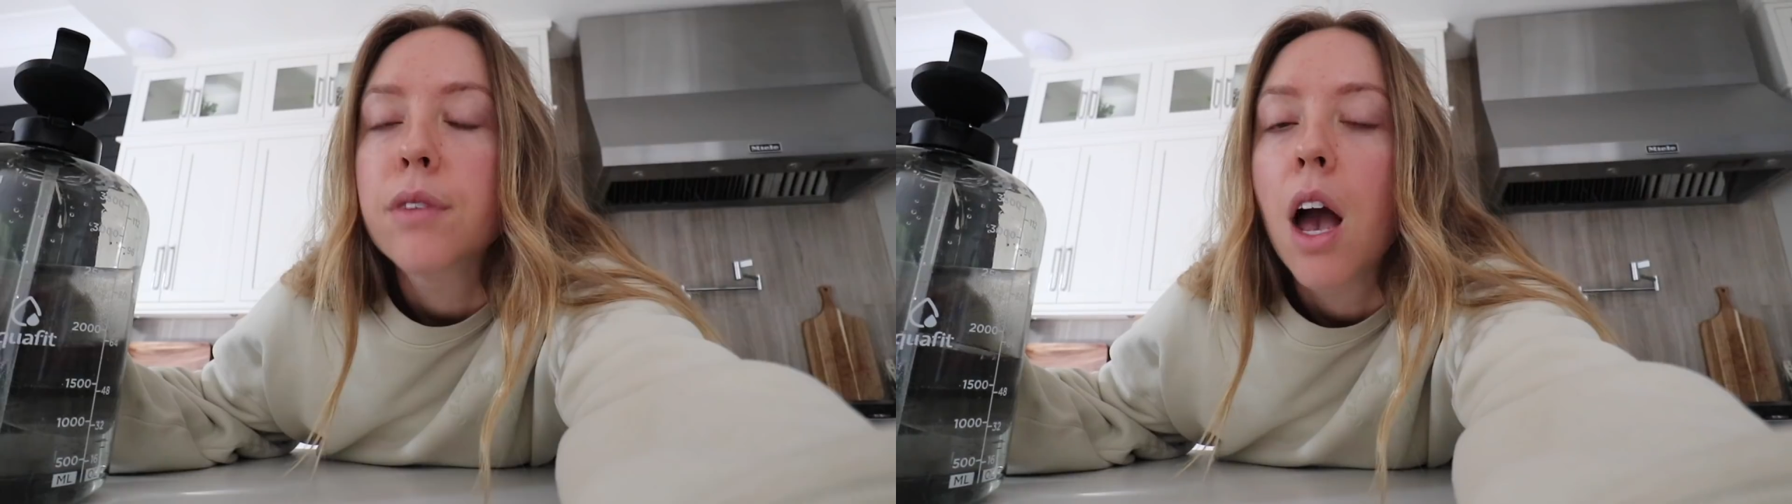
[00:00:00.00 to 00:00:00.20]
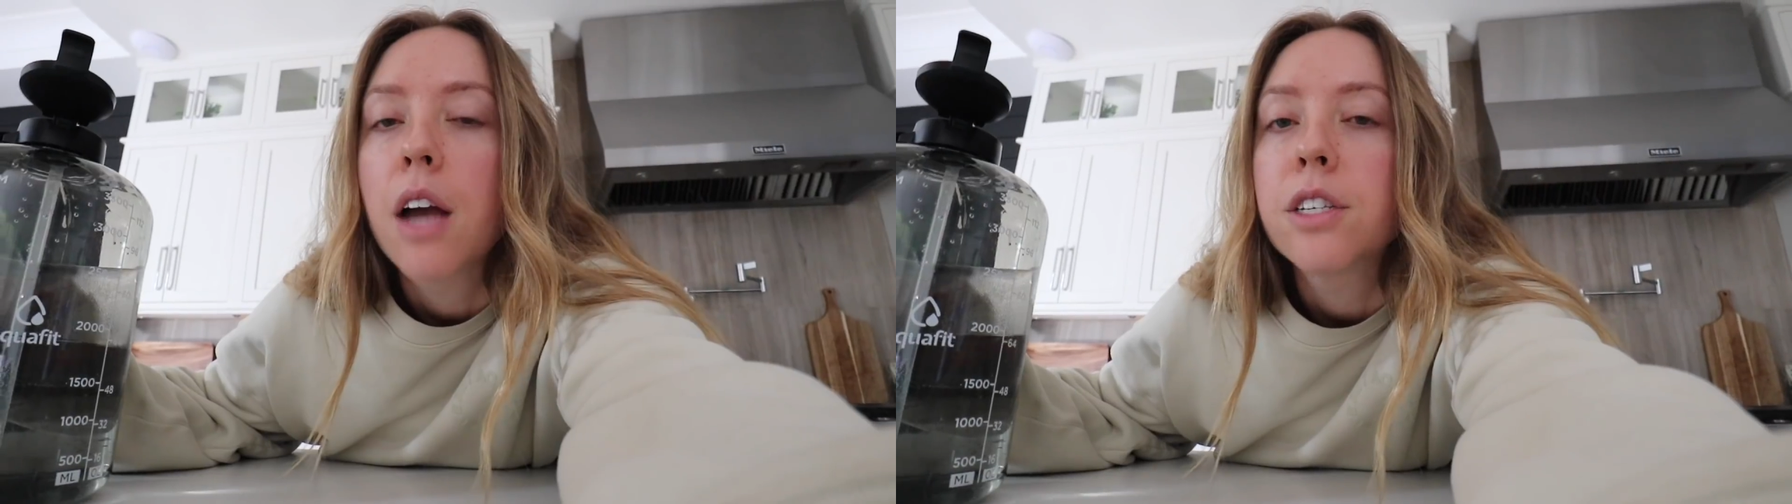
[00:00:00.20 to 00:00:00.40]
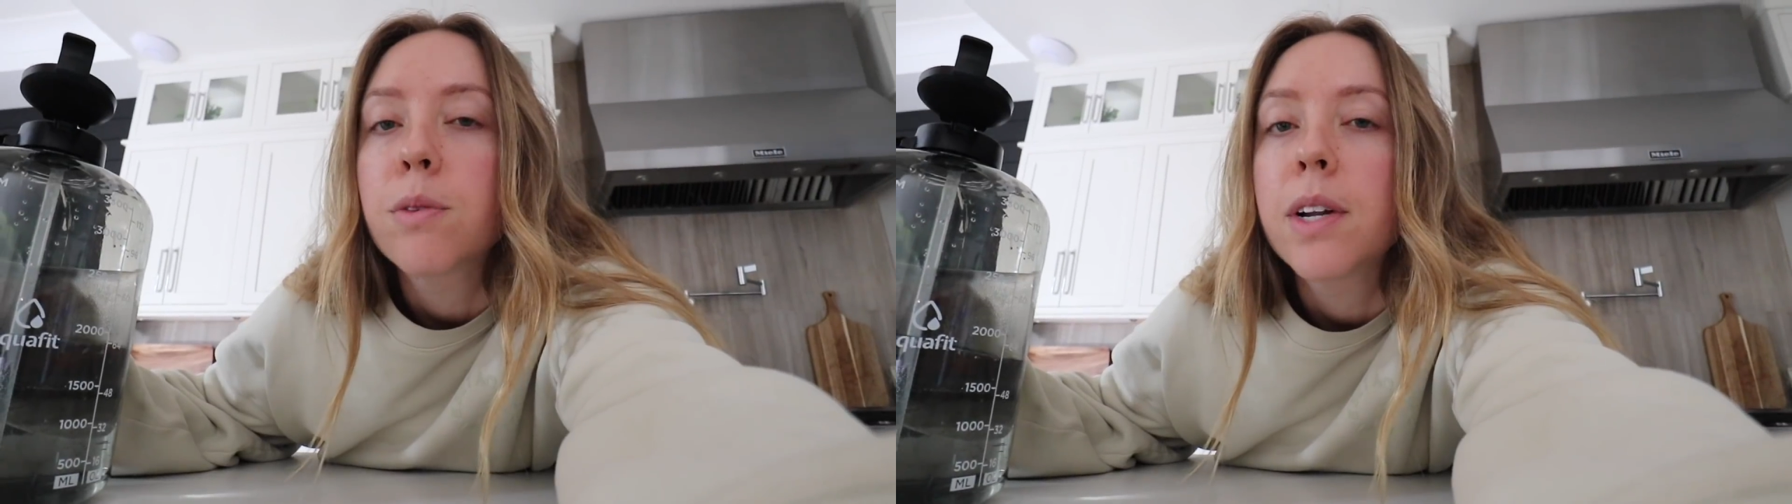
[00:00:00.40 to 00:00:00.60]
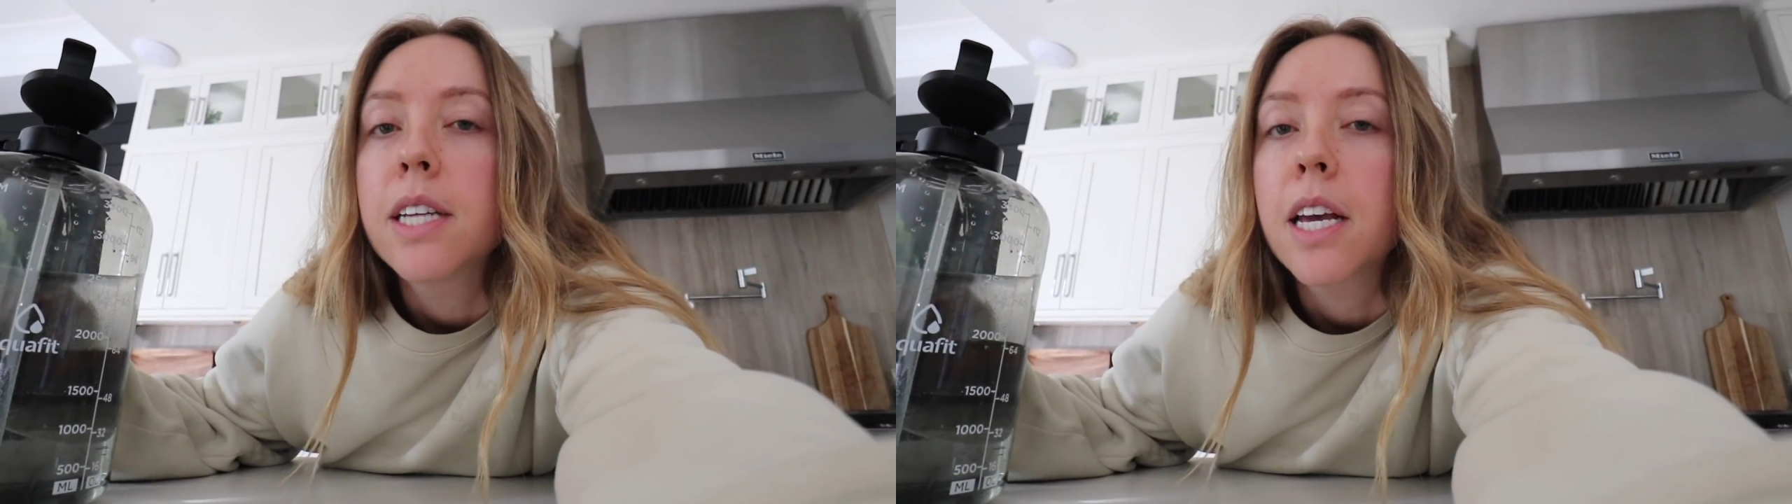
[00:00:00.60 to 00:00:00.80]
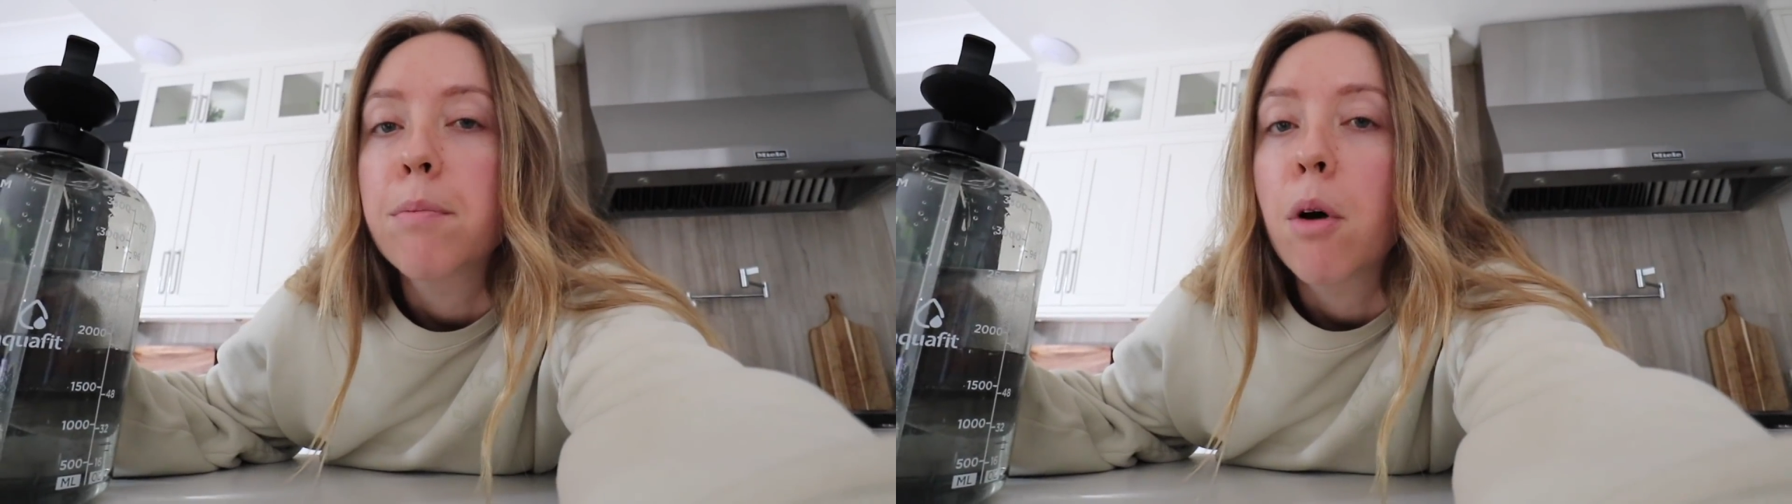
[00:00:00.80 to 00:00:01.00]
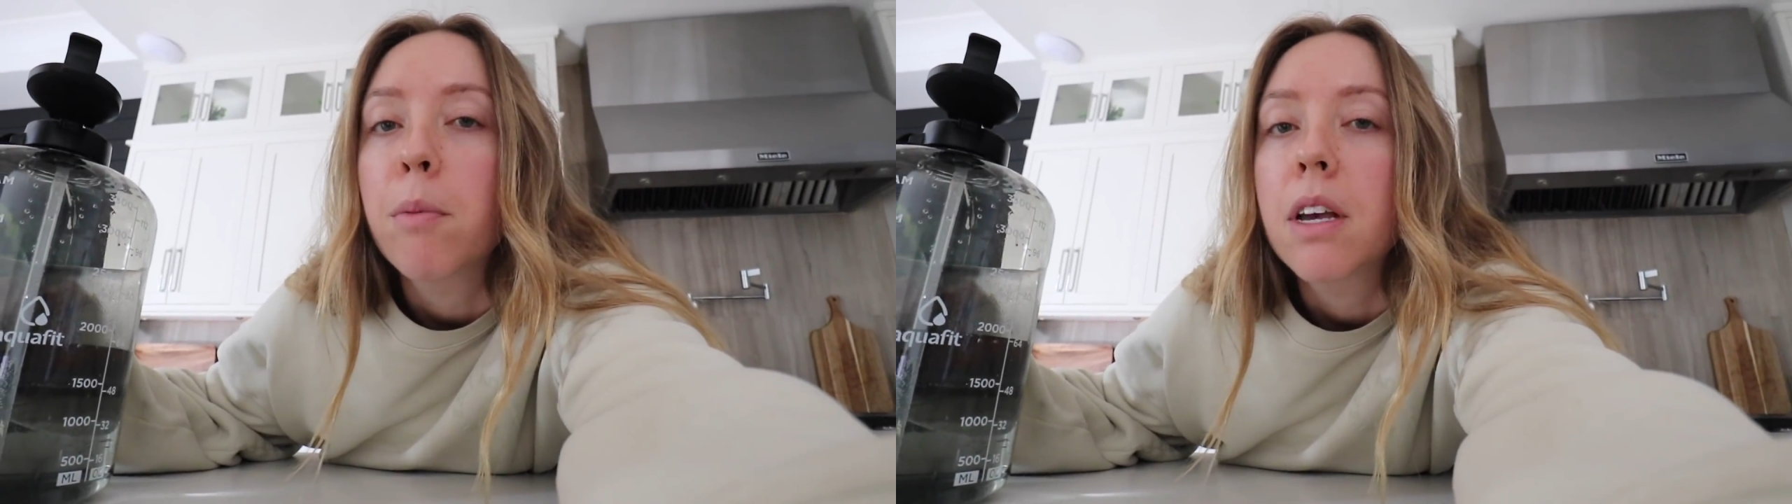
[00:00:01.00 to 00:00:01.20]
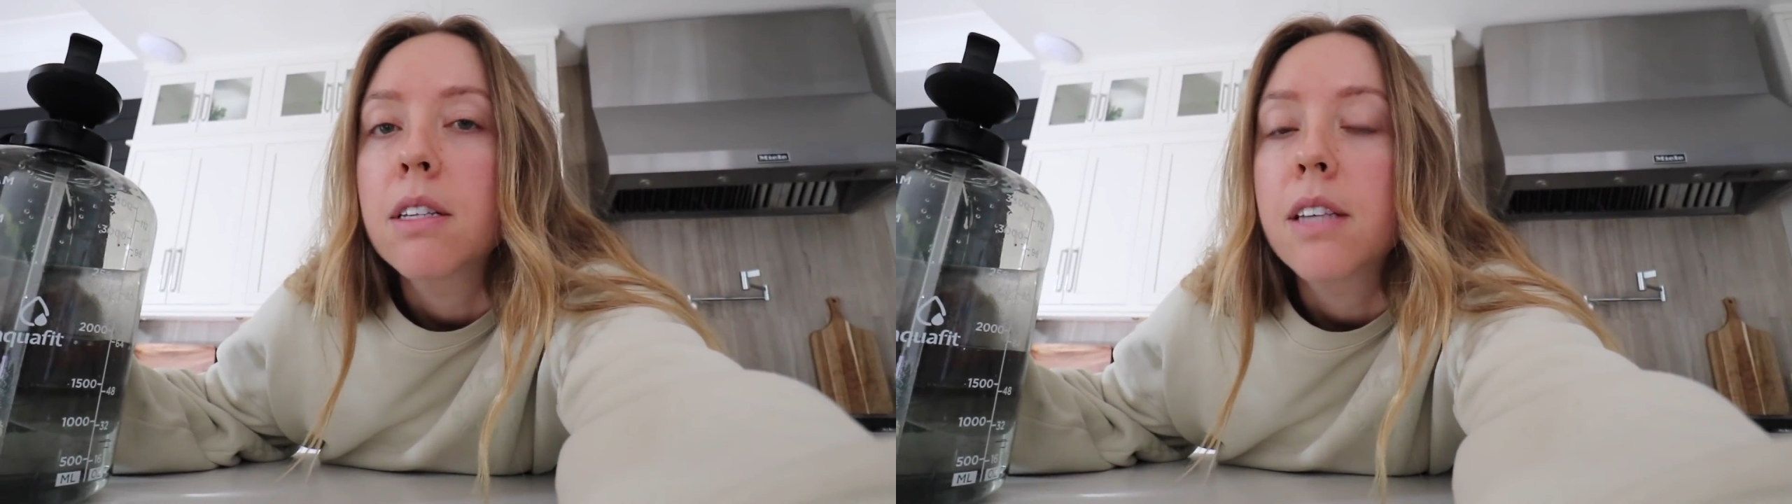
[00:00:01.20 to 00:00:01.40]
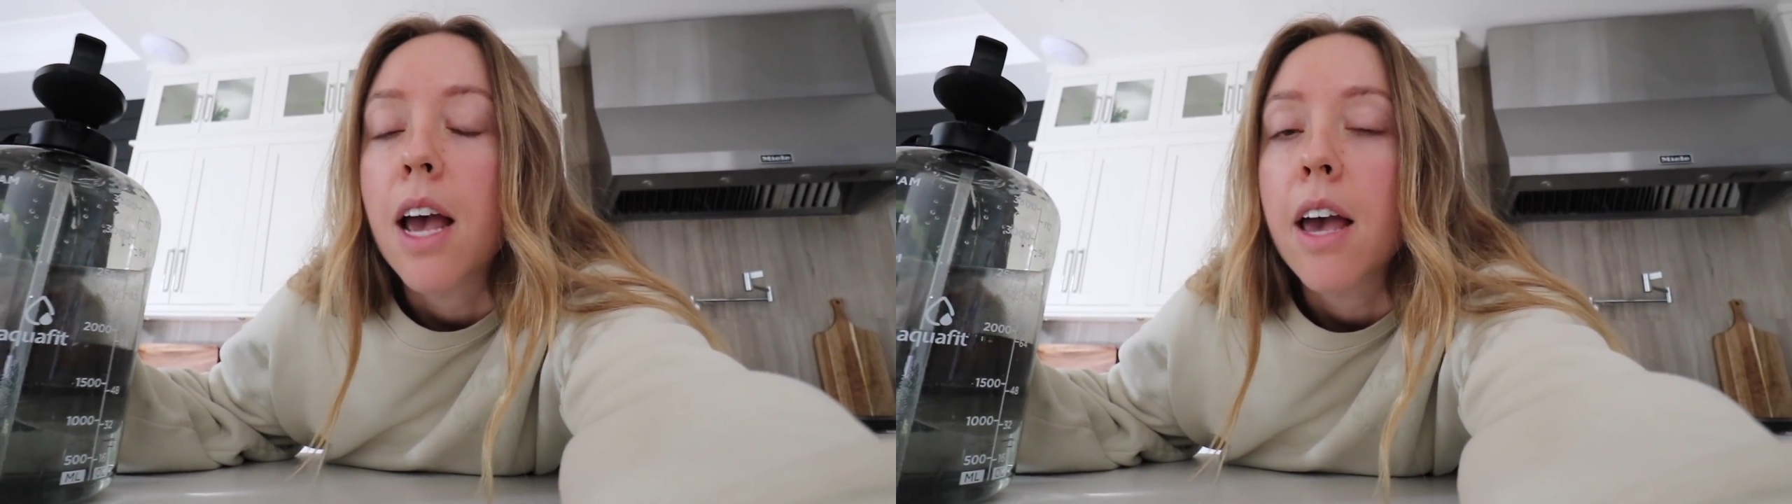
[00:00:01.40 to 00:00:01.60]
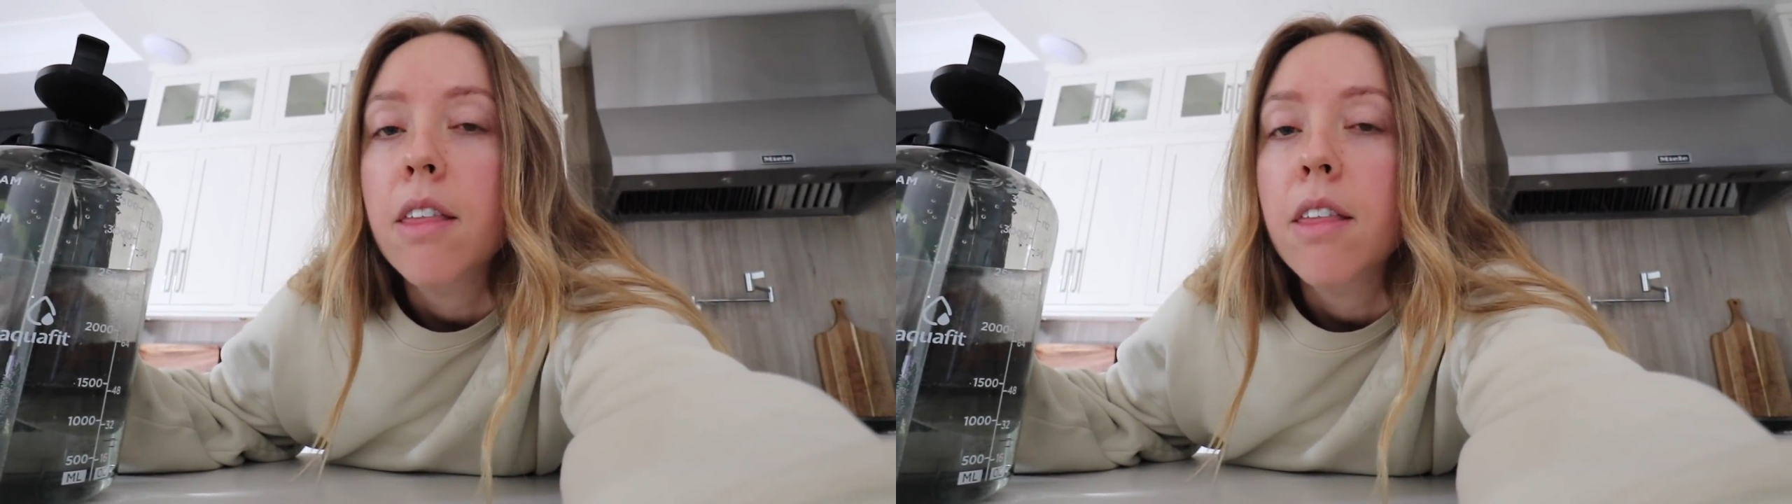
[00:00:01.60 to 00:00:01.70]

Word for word: I just want to take a moment and say